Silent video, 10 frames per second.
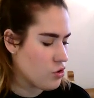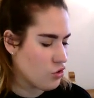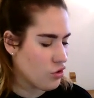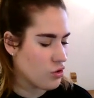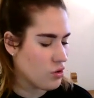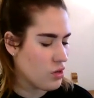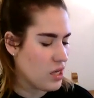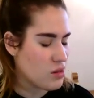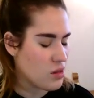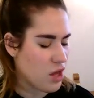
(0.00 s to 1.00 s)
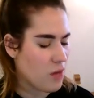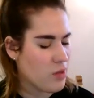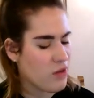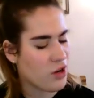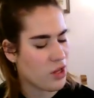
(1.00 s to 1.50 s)
Sure, it's an arm,
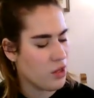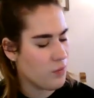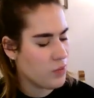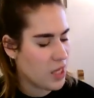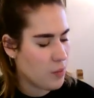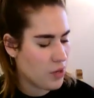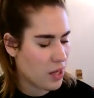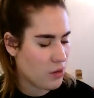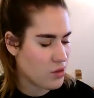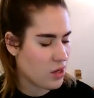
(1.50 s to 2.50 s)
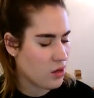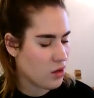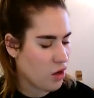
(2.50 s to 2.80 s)
Your Honour, he pronounced it.